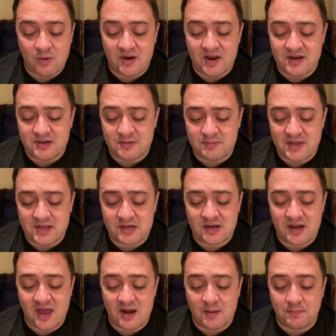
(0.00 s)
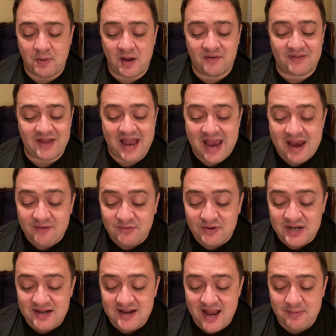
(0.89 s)
and dominion and above
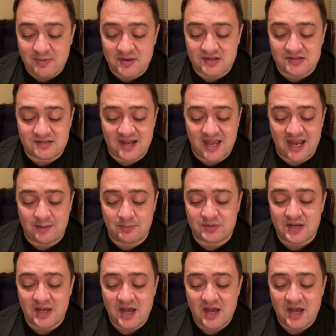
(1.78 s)
every name that is named,